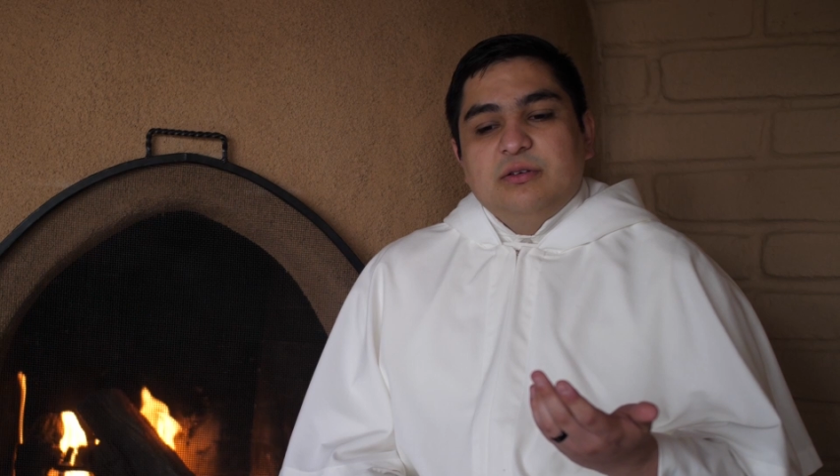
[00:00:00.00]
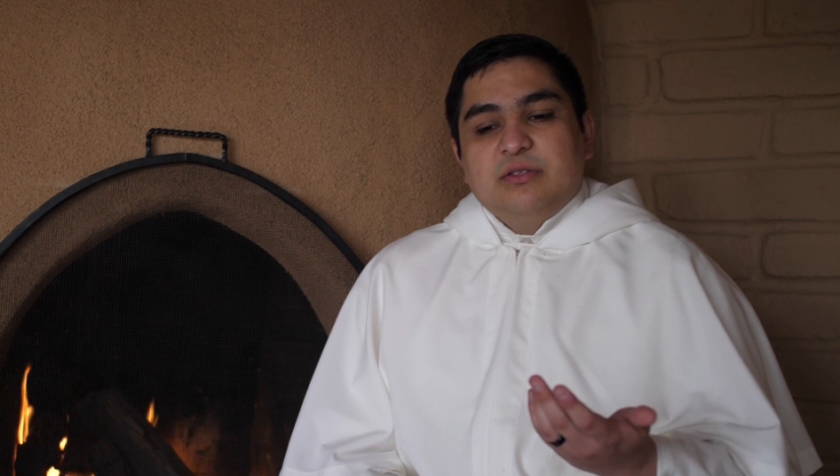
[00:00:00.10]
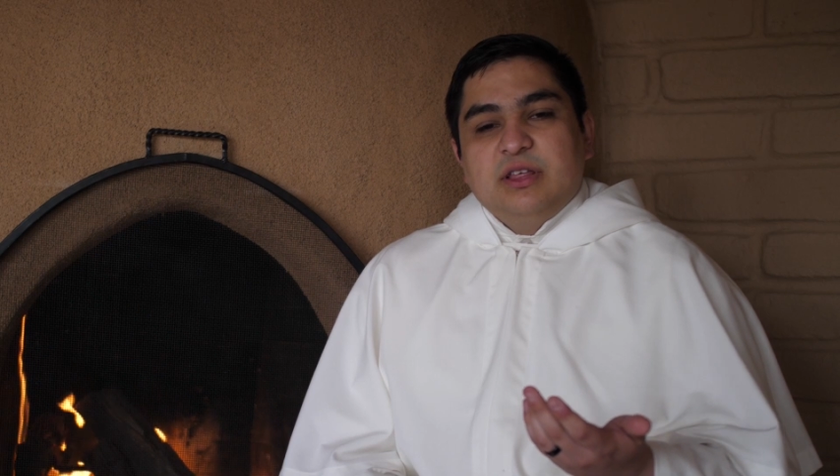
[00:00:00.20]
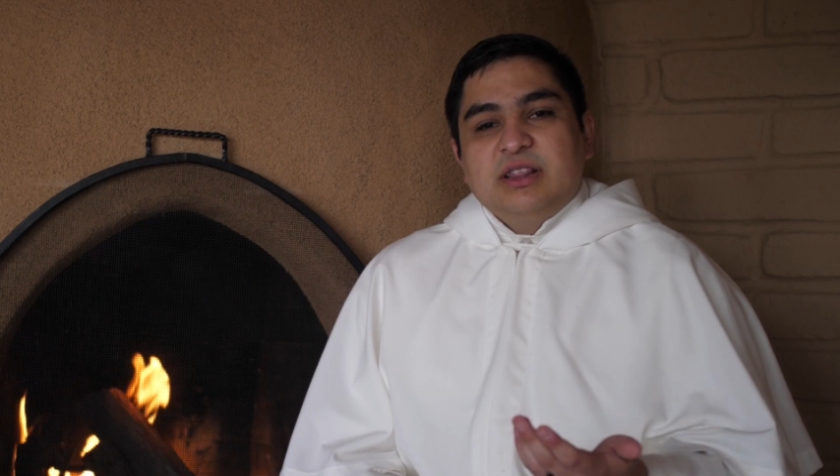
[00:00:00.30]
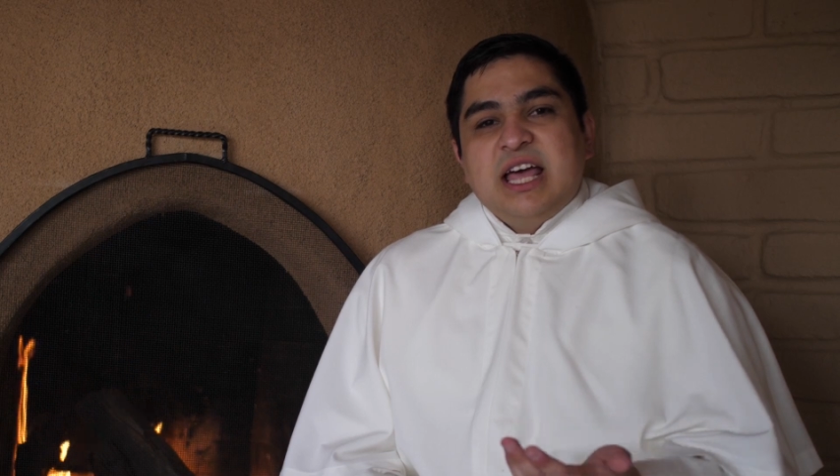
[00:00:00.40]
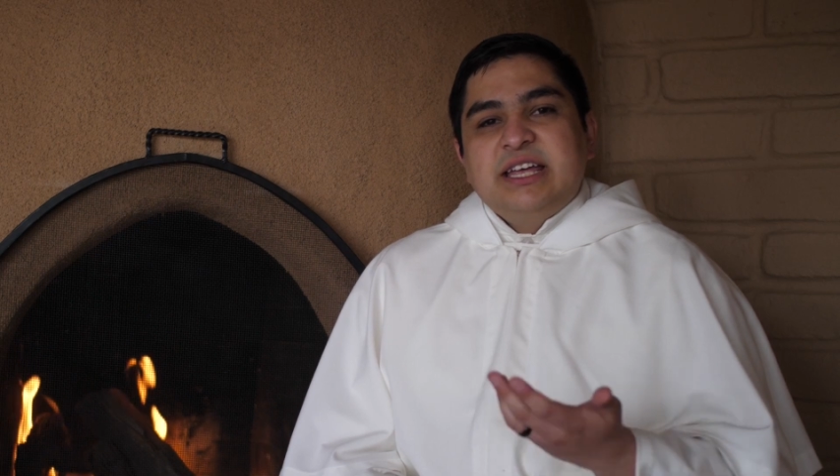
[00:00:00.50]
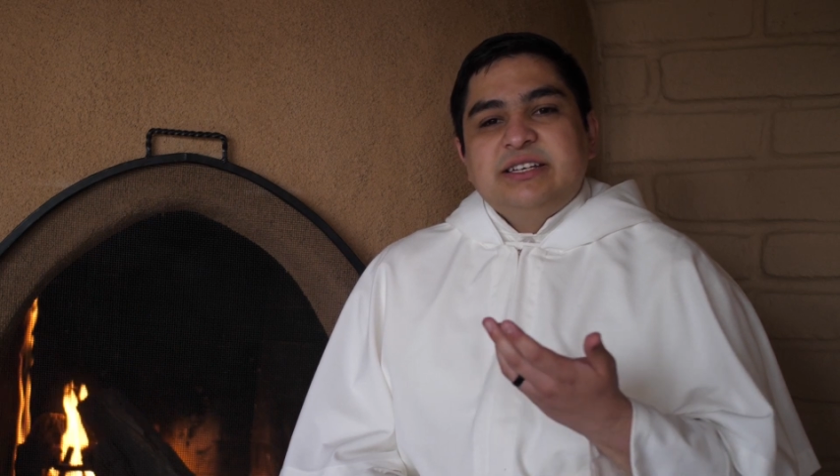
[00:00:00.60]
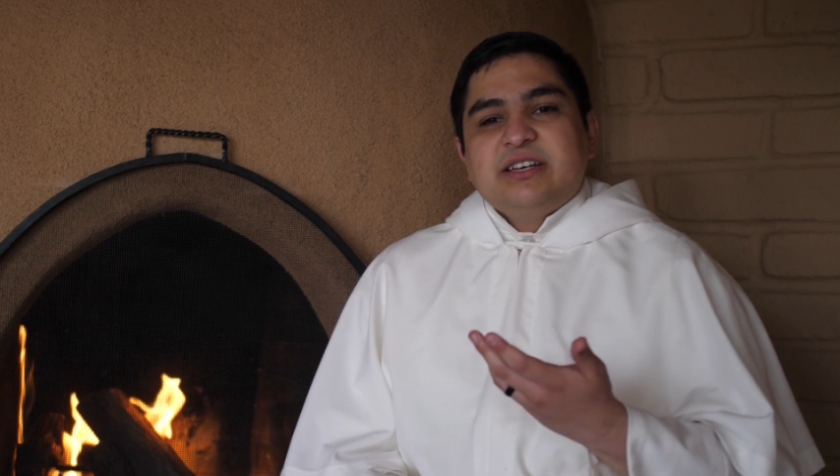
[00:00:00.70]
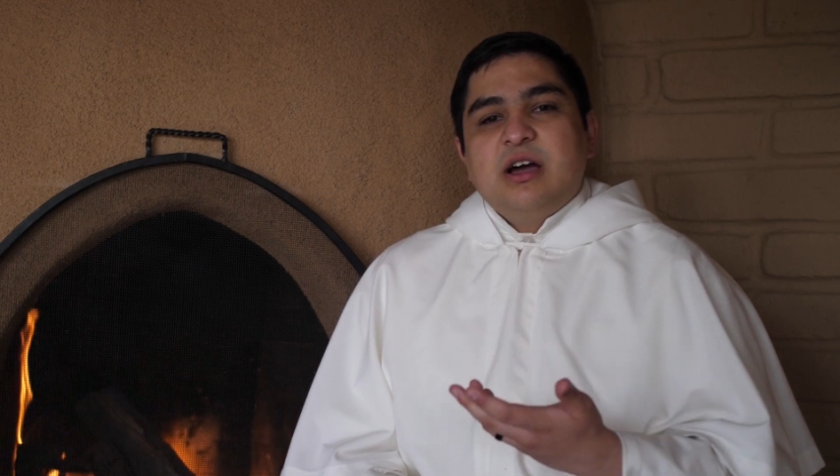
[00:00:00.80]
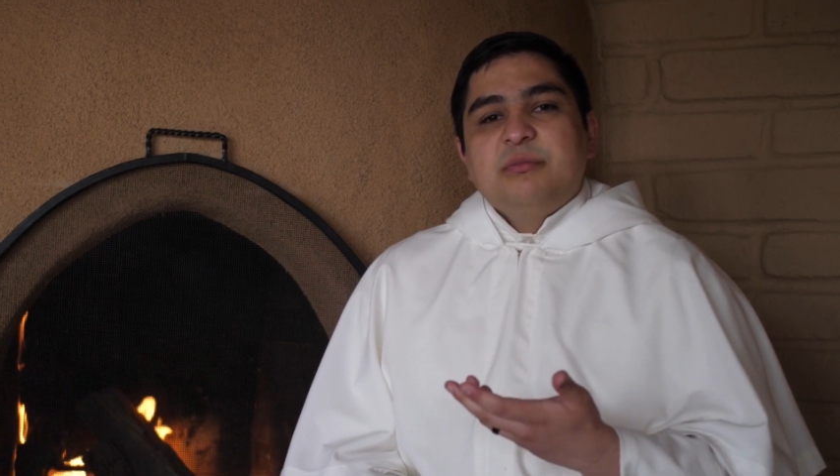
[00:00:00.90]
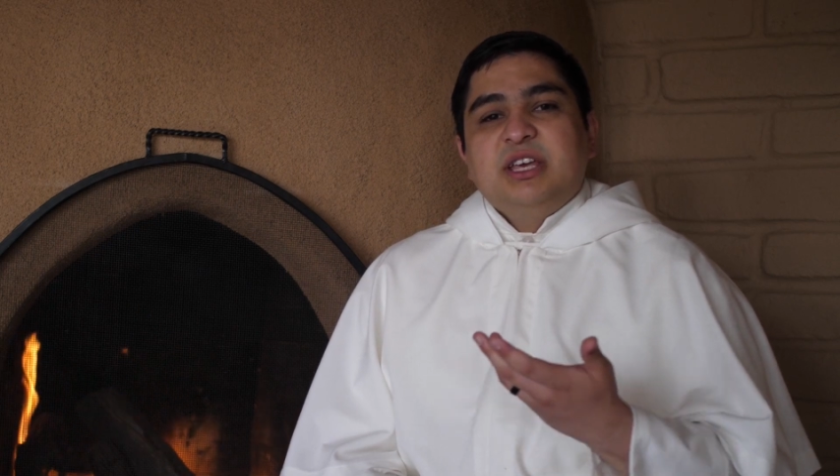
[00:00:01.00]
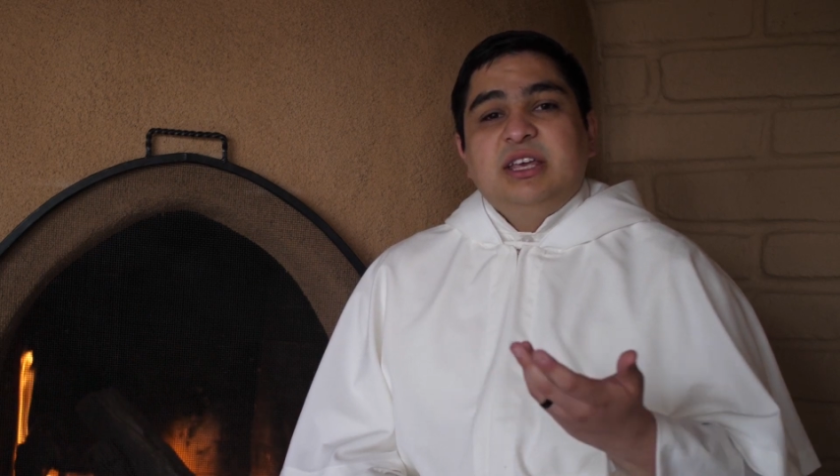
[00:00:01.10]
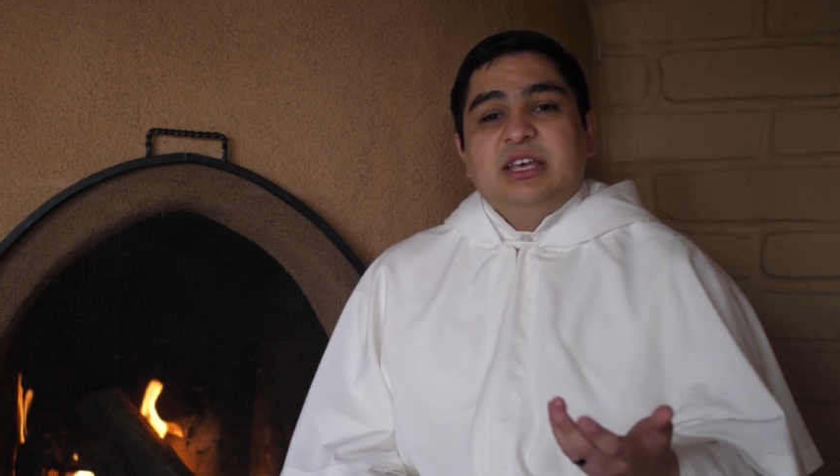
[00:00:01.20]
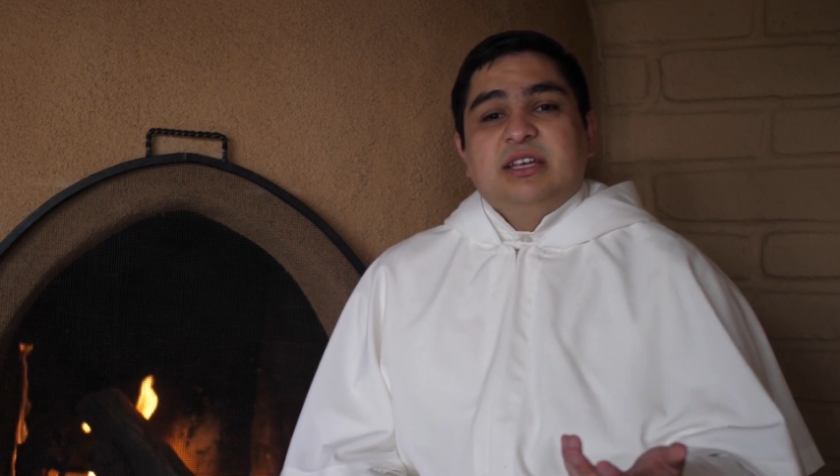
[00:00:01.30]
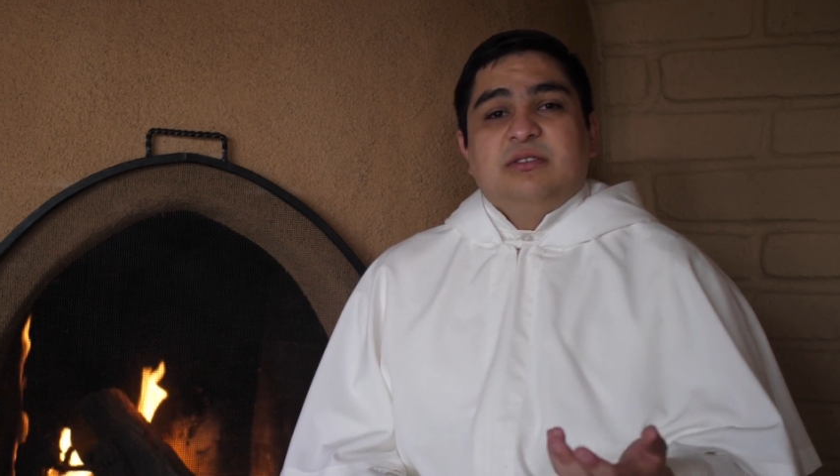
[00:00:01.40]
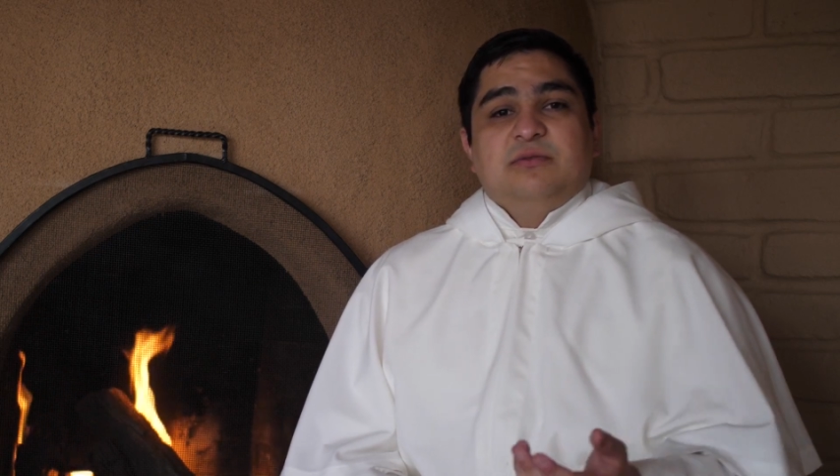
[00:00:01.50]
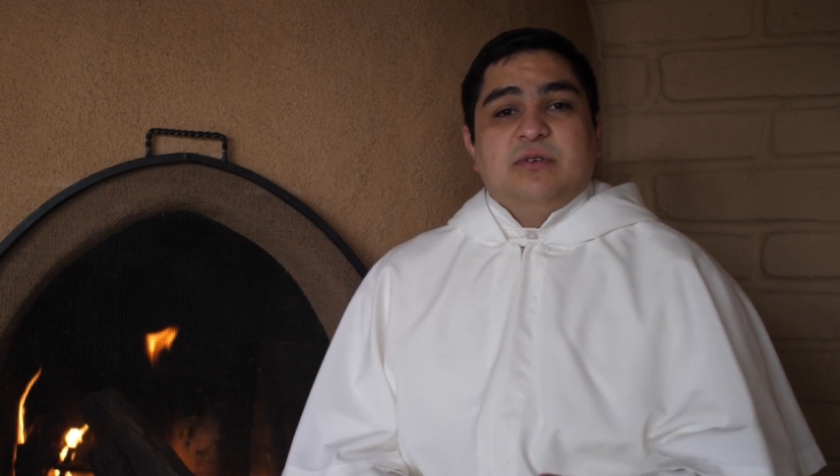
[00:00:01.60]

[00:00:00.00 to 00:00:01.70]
the light coming in